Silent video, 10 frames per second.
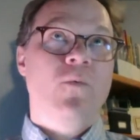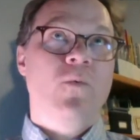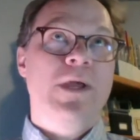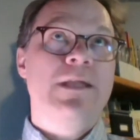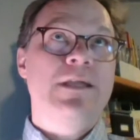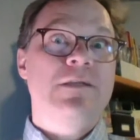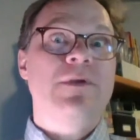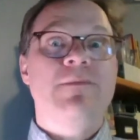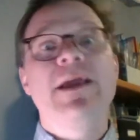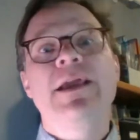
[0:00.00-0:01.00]
we need to
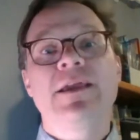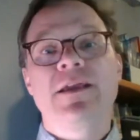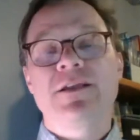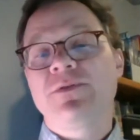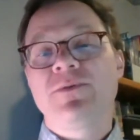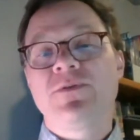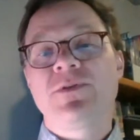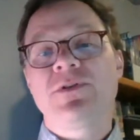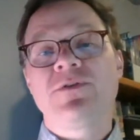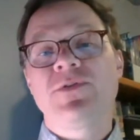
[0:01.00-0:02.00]
be making as we move
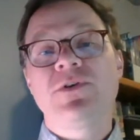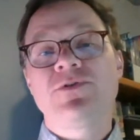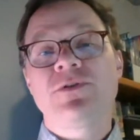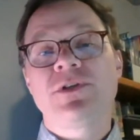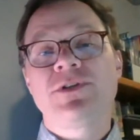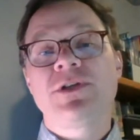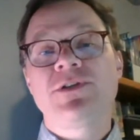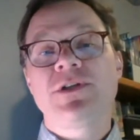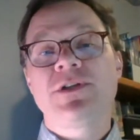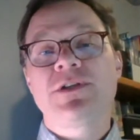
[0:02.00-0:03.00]
into the future.
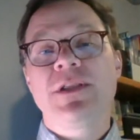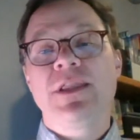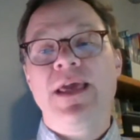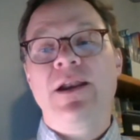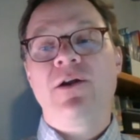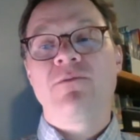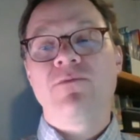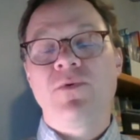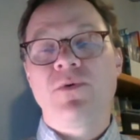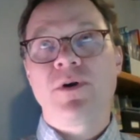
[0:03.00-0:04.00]
Decisions that are
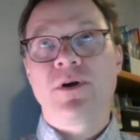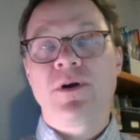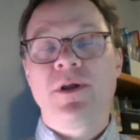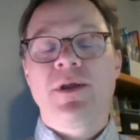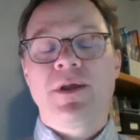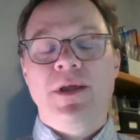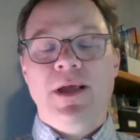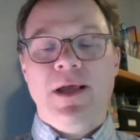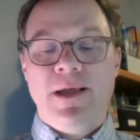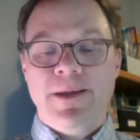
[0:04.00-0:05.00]
more
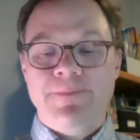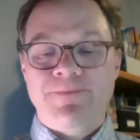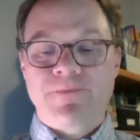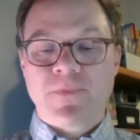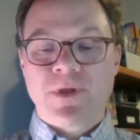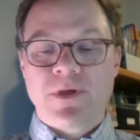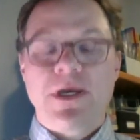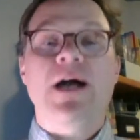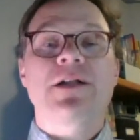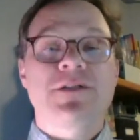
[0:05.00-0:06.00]

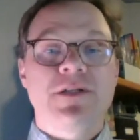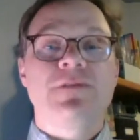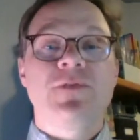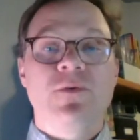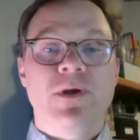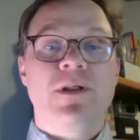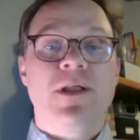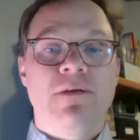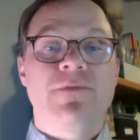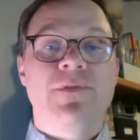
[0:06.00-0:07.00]
cognizant, if you will,
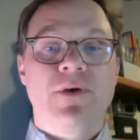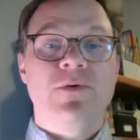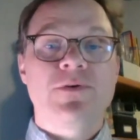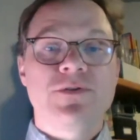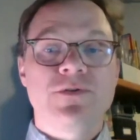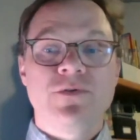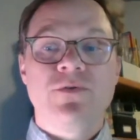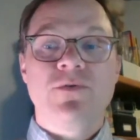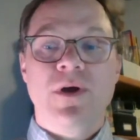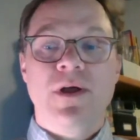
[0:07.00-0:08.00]
of those
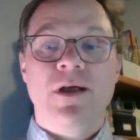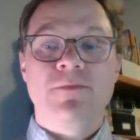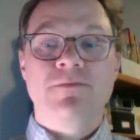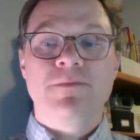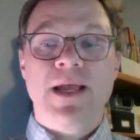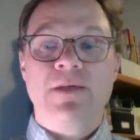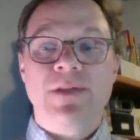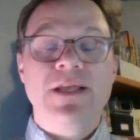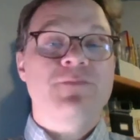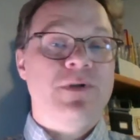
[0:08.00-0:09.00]
who have
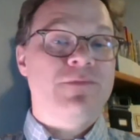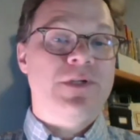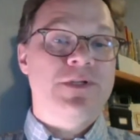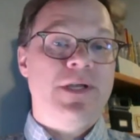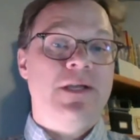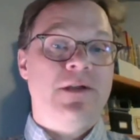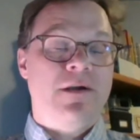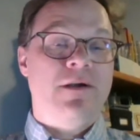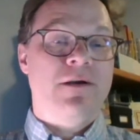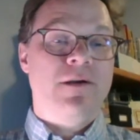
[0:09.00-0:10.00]
less privilege and
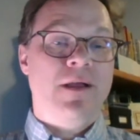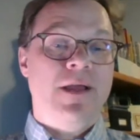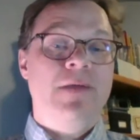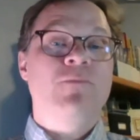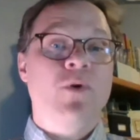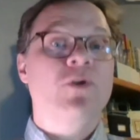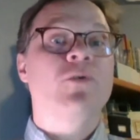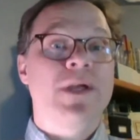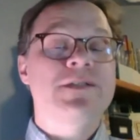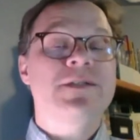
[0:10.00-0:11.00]
are at more
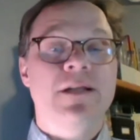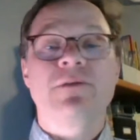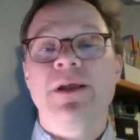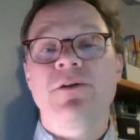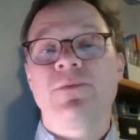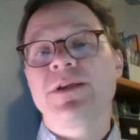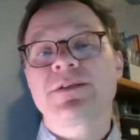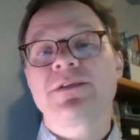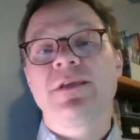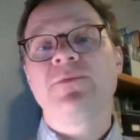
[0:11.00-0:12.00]
risk and greater
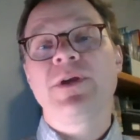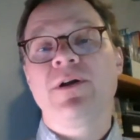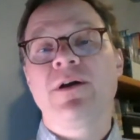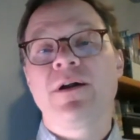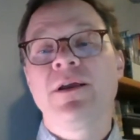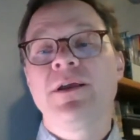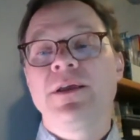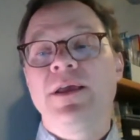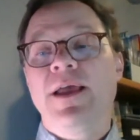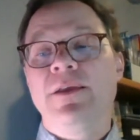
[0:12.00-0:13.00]
risk than we are,
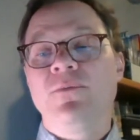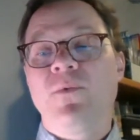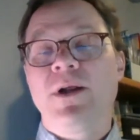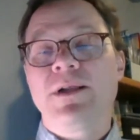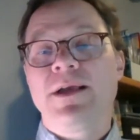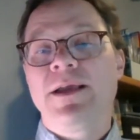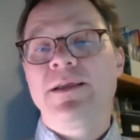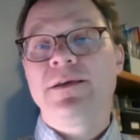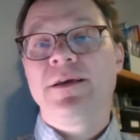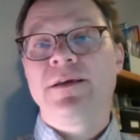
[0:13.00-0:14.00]
and what kind
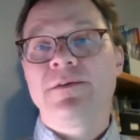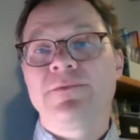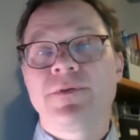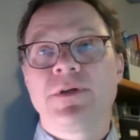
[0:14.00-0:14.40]
of